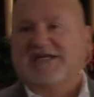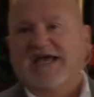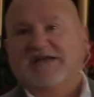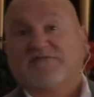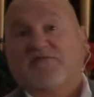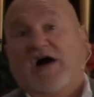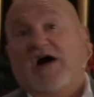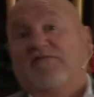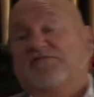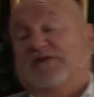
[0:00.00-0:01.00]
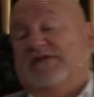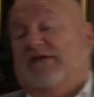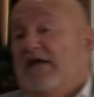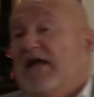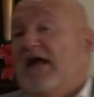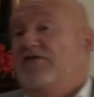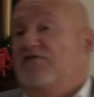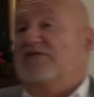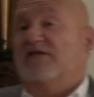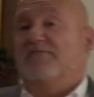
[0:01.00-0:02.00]
get involved with? And
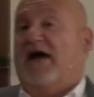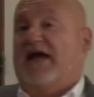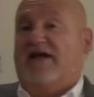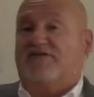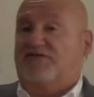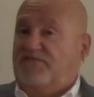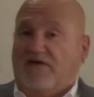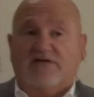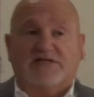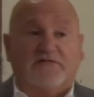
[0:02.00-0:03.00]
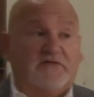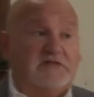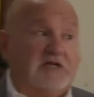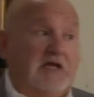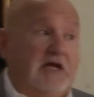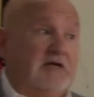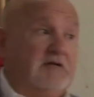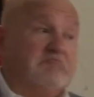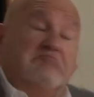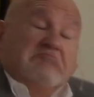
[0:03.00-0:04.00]
usually my answer is very
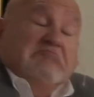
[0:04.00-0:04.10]
sophisticated.